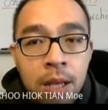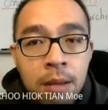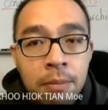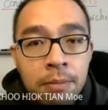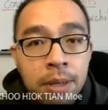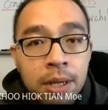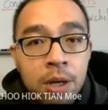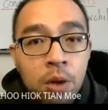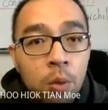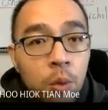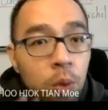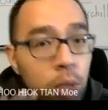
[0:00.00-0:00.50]

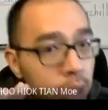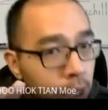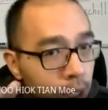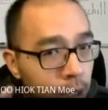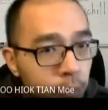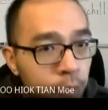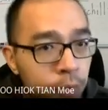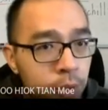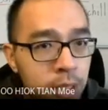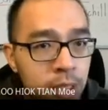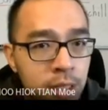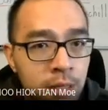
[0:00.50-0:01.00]
But the
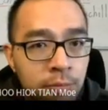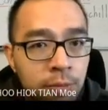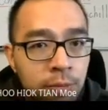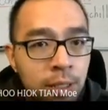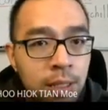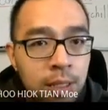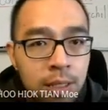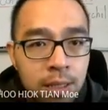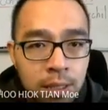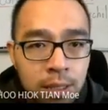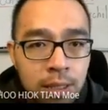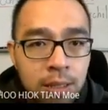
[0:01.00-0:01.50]
working principle
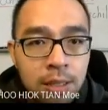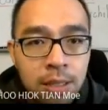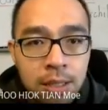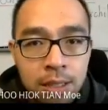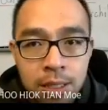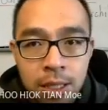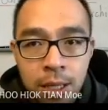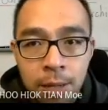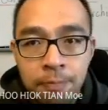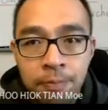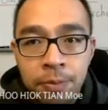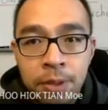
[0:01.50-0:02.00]
is still the
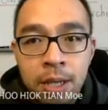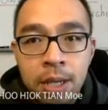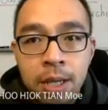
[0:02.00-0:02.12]
same.